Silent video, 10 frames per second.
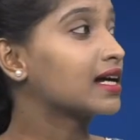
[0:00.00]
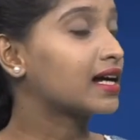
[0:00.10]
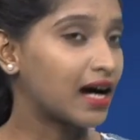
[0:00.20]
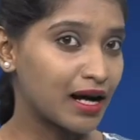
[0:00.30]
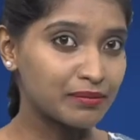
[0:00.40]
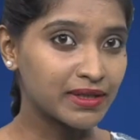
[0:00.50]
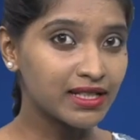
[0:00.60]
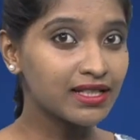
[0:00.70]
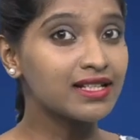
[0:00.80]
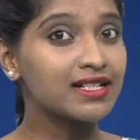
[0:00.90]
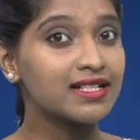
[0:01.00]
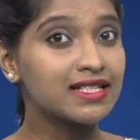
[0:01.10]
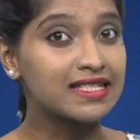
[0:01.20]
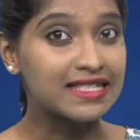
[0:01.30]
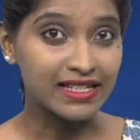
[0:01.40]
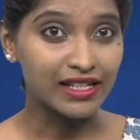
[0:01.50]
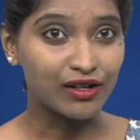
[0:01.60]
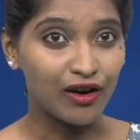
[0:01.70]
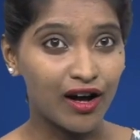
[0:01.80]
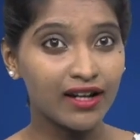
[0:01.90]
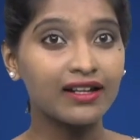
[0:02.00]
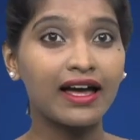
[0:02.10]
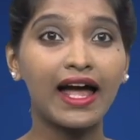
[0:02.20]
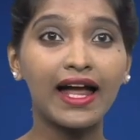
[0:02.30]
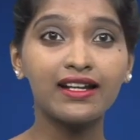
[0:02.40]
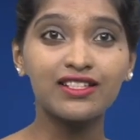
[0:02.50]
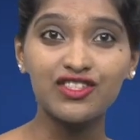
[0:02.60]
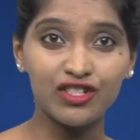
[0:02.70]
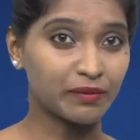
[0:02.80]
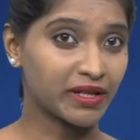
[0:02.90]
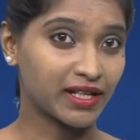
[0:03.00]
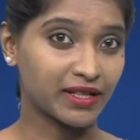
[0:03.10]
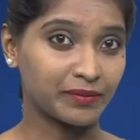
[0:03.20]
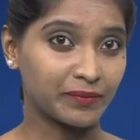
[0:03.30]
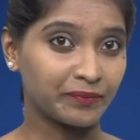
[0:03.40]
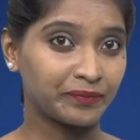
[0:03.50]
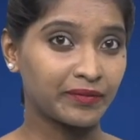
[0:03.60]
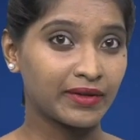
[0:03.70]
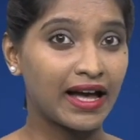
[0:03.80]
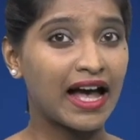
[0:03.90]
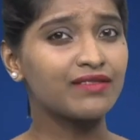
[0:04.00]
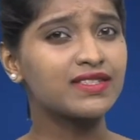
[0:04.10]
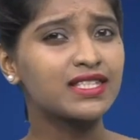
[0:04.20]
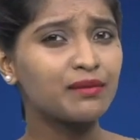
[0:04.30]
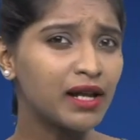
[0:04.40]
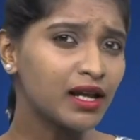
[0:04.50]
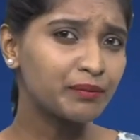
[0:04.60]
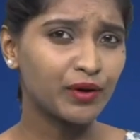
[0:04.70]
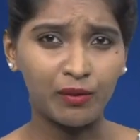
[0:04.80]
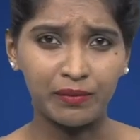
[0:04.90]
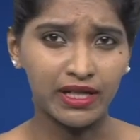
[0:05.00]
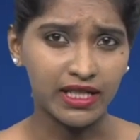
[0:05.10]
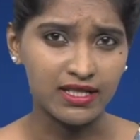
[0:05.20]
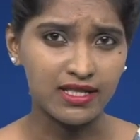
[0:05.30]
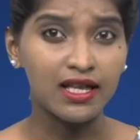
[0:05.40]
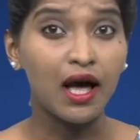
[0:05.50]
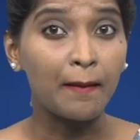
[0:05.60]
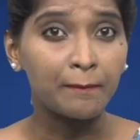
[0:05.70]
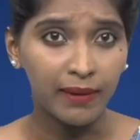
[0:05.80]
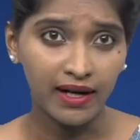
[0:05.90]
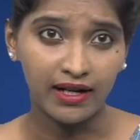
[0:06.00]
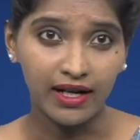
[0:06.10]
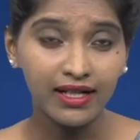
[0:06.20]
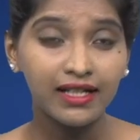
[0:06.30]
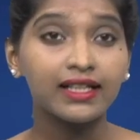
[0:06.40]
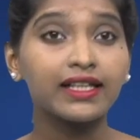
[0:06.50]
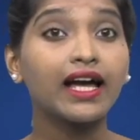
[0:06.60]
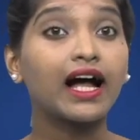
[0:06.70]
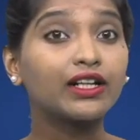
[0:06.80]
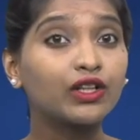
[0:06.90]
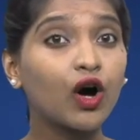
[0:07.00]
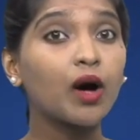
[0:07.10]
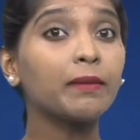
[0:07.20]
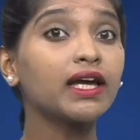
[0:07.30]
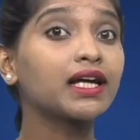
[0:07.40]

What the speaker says: carbon, silicon and germanium have similar properties, but the atomic